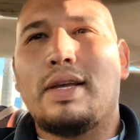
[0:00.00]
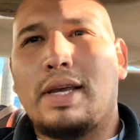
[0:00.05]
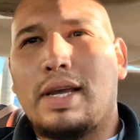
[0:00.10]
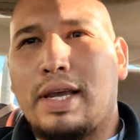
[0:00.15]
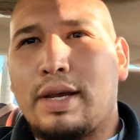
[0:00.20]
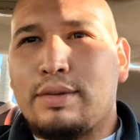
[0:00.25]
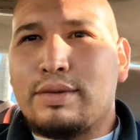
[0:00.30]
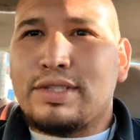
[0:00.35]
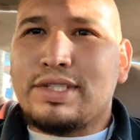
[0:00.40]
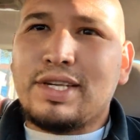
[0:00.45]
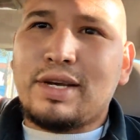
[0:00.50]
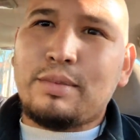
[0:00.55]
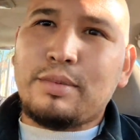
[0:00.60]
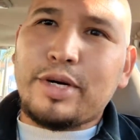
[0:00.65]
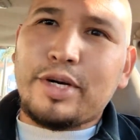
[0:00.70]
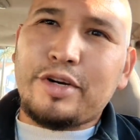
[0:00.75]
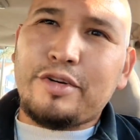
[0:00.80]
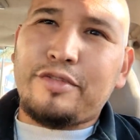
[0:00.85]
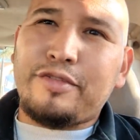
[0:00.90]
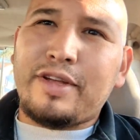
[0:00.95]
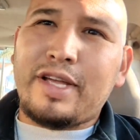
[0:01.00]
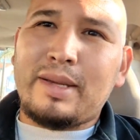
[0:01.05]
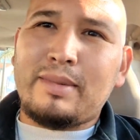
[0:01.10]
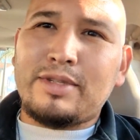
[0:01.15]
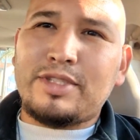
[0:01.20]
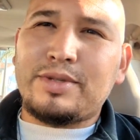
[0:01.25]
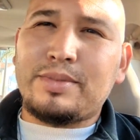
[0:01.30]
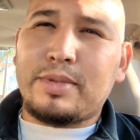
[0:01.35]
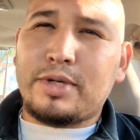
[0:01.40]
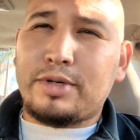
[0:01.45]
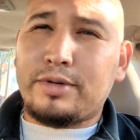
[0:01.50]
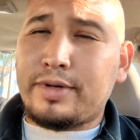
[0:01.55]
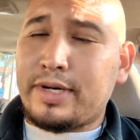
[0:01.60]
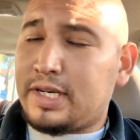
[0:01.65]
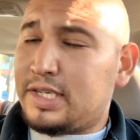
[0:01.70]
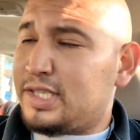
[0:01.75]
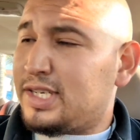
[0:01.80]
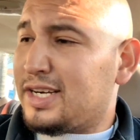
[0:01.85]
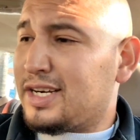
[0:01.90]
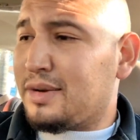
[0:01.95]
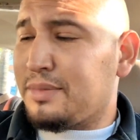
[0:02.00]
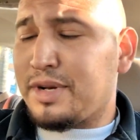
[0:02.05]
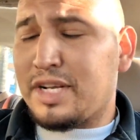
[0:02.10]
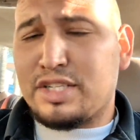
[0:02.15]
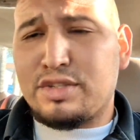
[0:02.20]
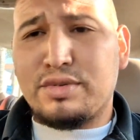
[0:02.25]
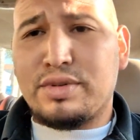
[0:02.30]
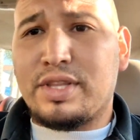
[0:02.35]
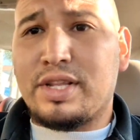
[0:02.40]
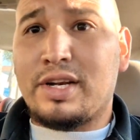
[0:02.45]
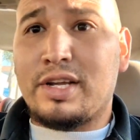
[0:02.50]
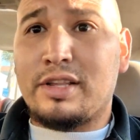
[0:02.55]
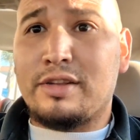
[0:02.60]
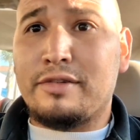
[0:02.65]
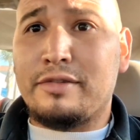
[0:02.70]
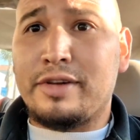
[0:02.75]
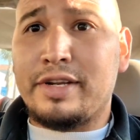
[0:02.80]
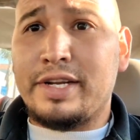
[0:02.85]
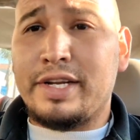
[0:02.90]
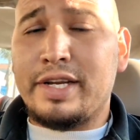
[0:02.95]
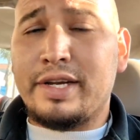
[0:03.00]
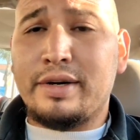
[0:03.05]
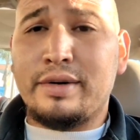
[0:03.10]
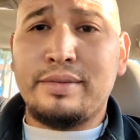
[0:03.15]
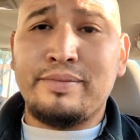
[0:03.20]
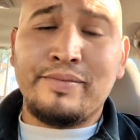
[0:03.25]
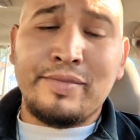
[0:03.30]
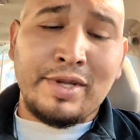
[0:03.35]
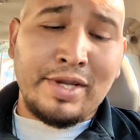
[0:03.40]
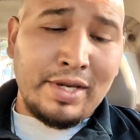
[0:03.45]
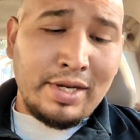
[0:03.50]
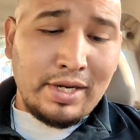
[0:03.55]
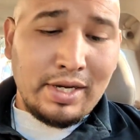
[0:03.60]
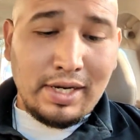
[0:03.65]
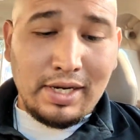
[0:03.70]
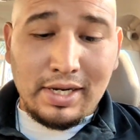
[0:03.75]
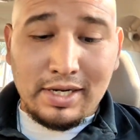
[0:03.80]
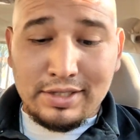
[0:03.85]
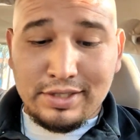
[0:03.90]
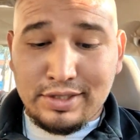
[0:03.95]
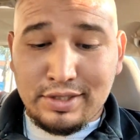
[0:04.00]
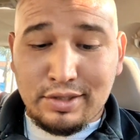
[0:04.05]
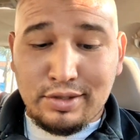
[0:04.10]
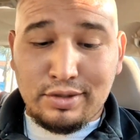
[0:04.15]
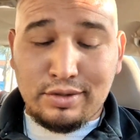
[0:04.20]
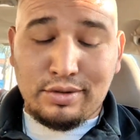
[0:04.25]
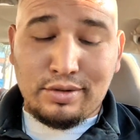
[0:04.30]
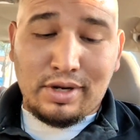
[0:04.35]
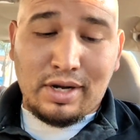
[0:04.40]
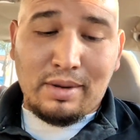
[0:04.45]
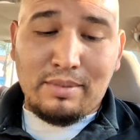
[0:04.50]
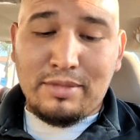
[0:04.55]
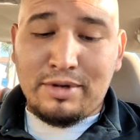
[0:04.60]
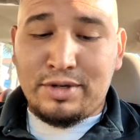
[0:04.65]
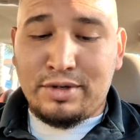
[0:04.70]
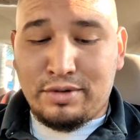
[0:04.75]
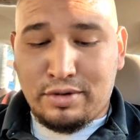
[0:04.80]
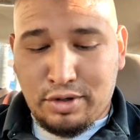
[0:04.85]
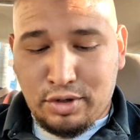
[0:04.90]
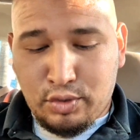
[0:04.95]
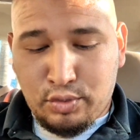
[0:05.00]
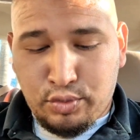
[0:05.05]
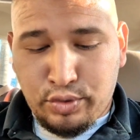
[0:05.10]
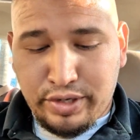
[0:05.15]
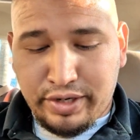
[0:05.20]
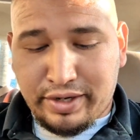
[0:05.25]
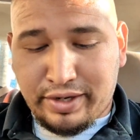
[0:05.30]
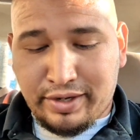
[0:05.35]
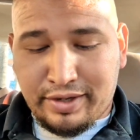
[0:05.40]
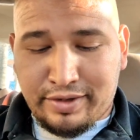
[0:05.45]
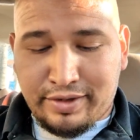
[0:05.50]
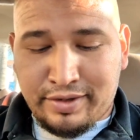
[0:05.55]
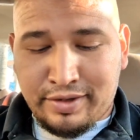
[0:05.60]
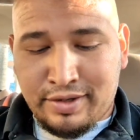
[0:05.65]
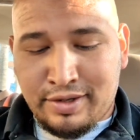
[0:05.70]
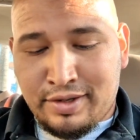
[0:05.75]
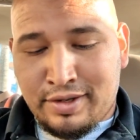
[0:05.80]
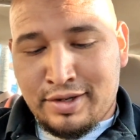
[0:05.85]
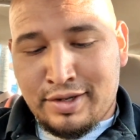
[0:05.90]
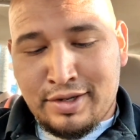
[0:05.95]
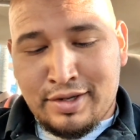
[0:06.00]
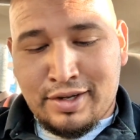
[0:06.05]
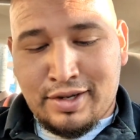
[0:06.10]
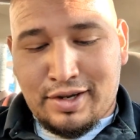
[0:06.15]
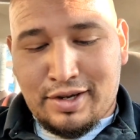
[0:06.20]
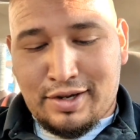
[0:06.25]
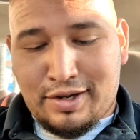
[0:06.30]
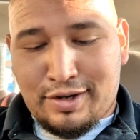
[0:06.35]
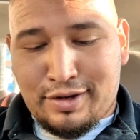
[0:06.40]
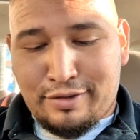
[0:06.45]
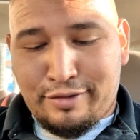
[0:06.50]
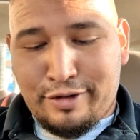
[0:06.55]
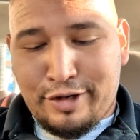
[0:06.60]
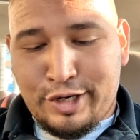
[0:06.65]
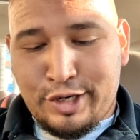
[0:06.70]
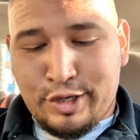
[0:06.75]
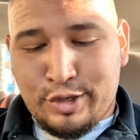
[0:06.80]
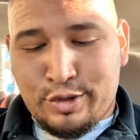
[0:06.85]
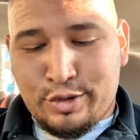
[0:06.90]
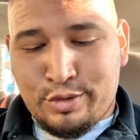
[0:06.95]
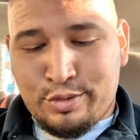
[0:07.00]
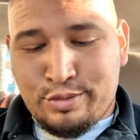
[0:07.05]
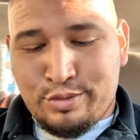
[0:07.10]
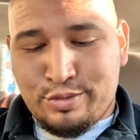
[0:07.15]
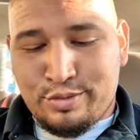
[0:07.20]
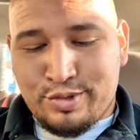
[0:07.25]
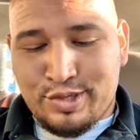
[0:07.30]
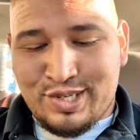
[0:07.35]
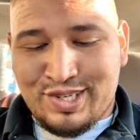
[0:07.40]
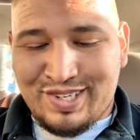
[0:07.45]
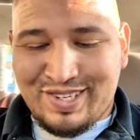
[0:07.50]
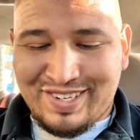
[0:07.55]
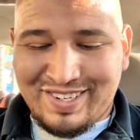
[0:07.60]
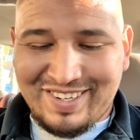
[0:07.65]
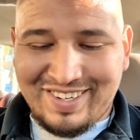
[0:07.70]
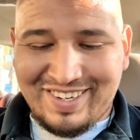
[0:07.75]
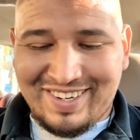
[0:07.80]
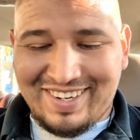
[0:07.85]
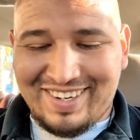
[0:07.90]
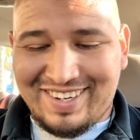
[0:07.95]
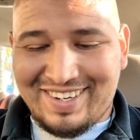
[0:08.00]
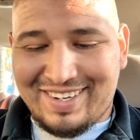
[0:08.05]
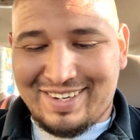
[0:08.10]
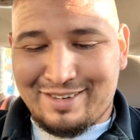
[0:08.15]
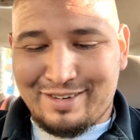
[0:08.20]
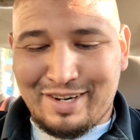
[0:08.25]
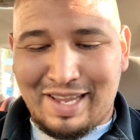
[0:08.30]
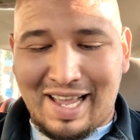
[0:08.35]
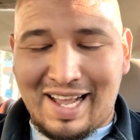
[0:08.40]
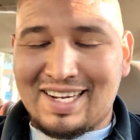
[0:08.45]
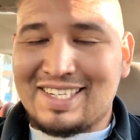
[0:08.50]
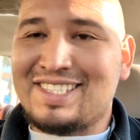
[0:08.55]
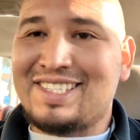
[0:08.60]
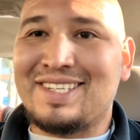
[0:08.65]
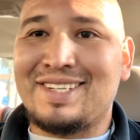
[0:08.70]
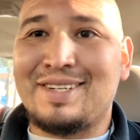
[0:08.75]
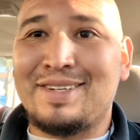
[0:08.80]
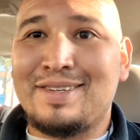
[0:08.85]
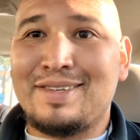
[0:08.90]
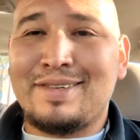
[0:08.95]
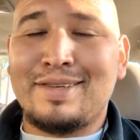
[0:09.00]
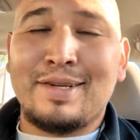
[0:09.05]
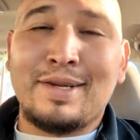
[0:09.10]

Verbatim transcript: Hey, what's up, Raider fam? It's your boy Raider John coming at you with another video. Uh, so I'm gonna do a quick uh, video uh, reaction.